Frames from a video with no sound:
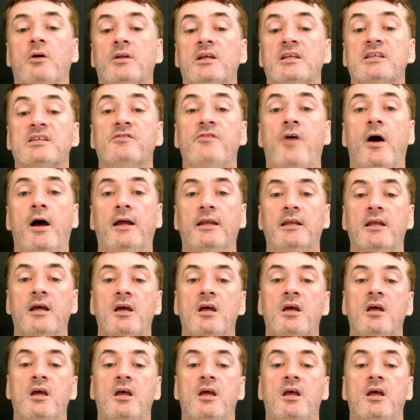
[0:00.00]
It's fine.
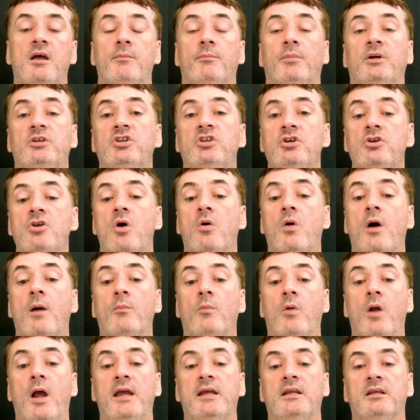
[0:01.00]
But you know I'm
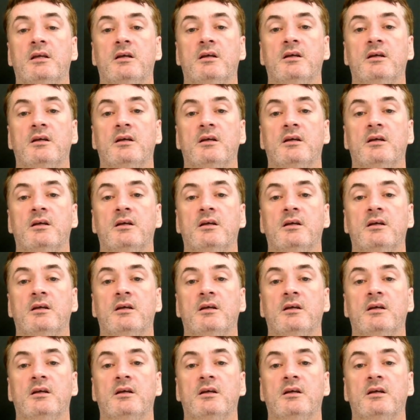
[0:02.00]
right.